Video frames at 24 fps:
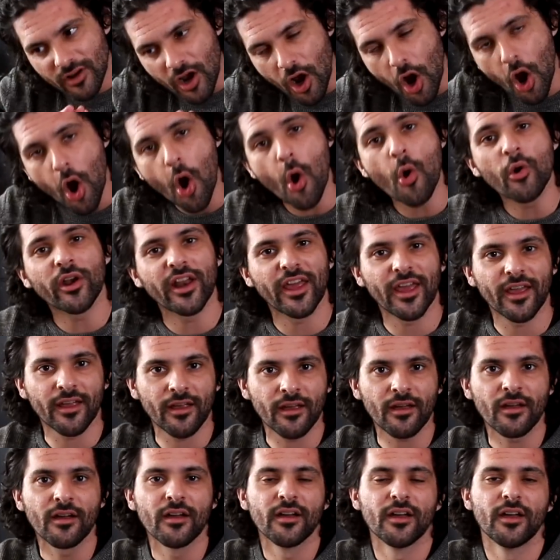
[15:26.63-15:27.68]

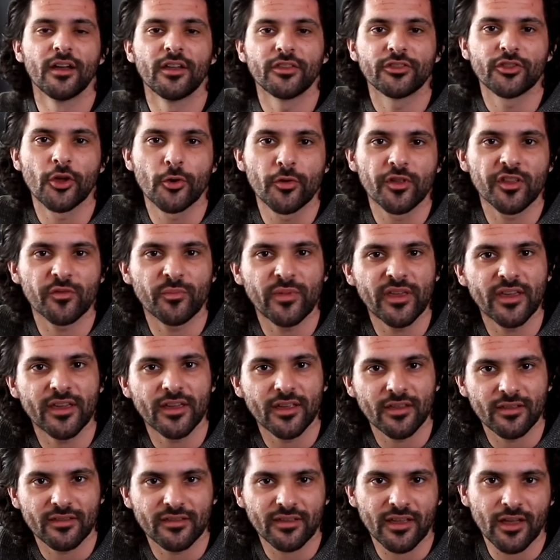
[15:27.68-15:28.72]
honing those
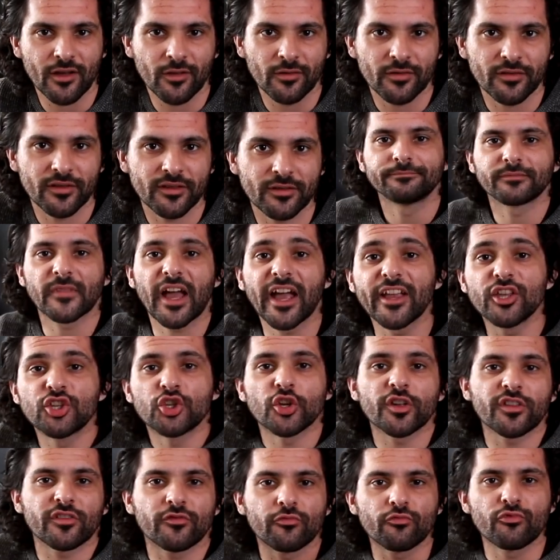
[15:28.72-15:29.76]
speaking skills. I
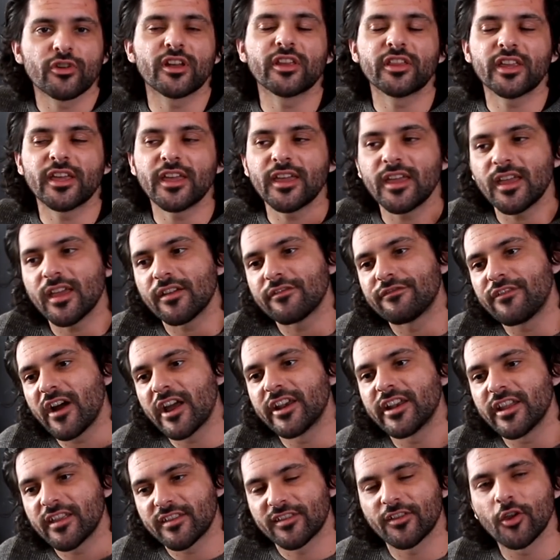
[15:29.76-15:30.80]
just really find
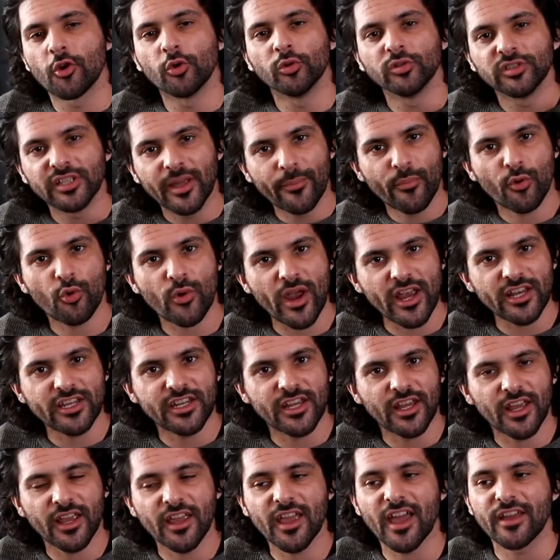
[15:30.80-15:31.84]
it so
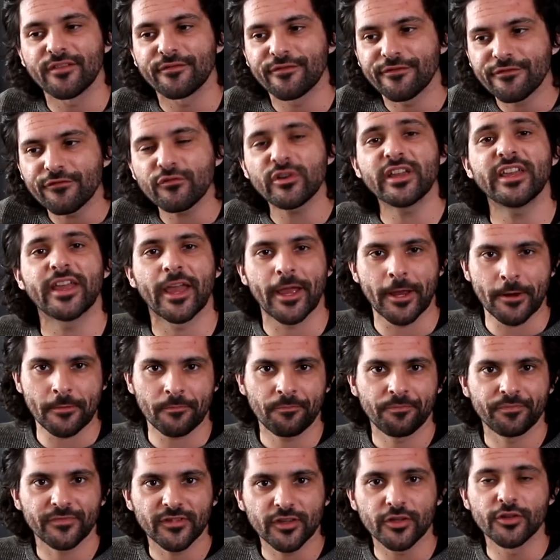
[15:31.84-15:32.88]
liberating and freeing
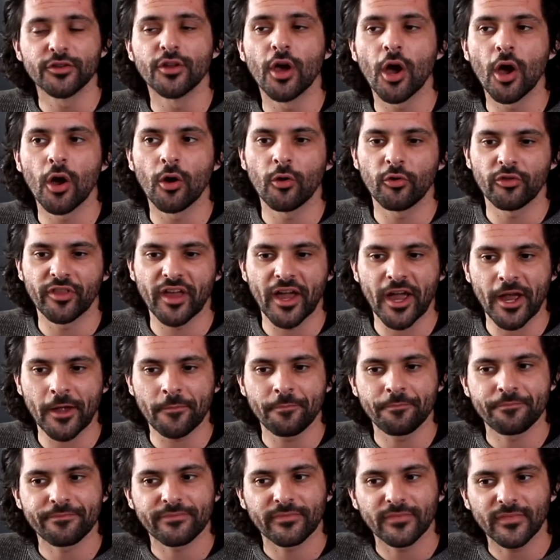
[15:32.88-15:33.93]
to know that
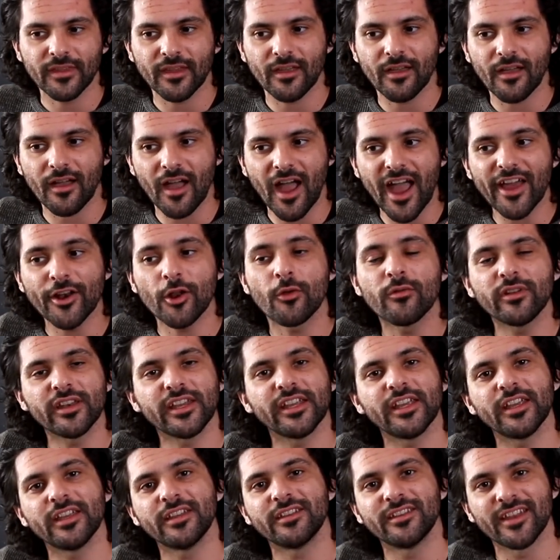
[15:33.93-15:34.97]
I don't
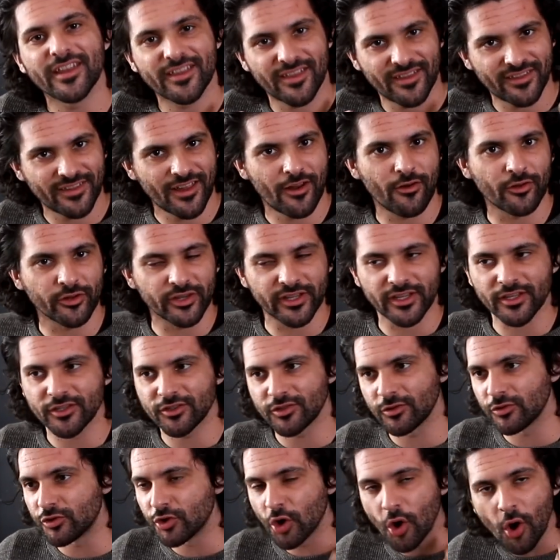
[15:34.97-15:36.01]
need necessarily
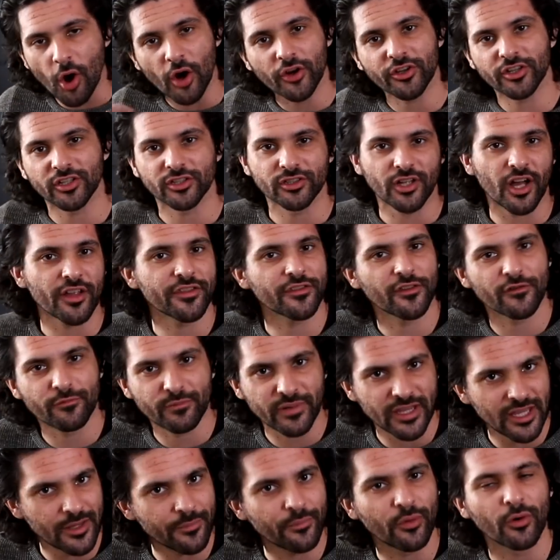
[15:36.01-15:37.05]
to talk to lots of
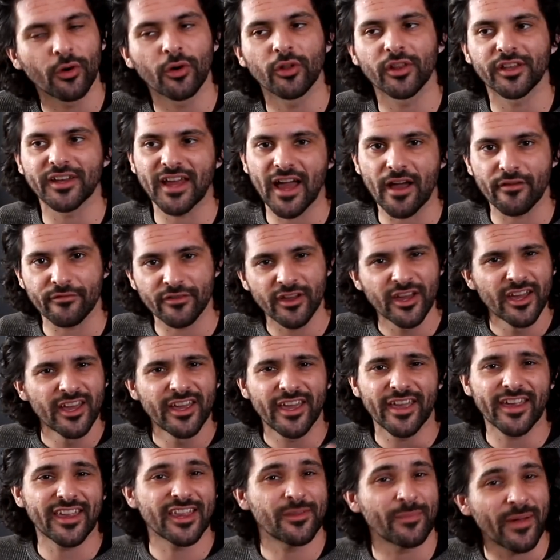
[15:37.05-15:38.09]
people and have
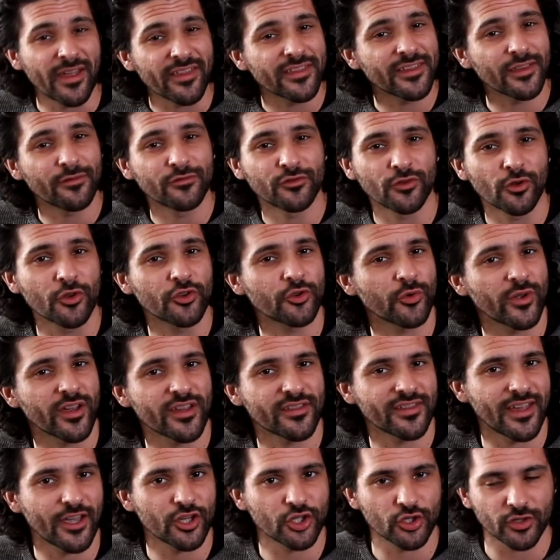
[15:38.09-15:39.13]
expensive tutoring
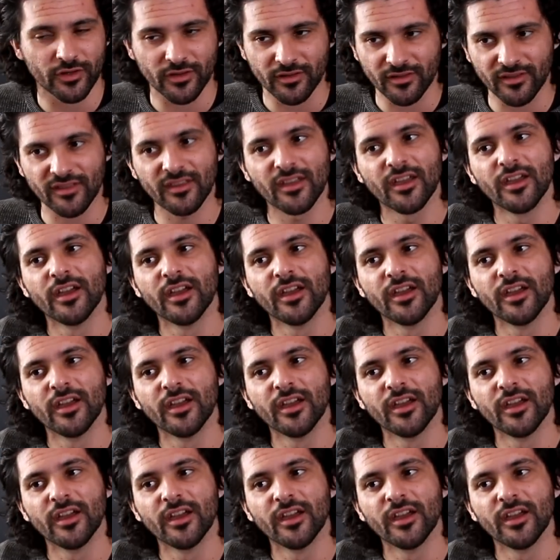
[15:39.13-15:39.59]
sessions